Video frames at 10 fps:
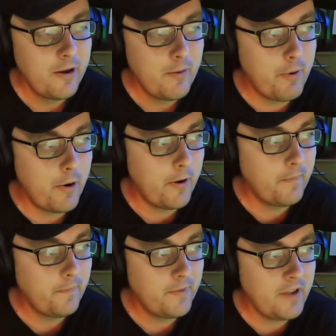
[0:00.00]
but
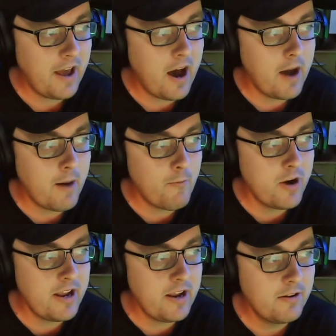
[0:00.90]
yeah, I'm
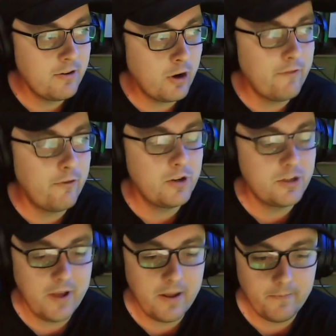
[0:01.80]
really looking forward
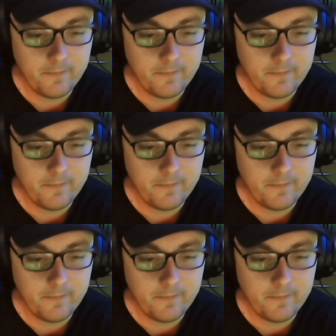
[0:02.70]
to it.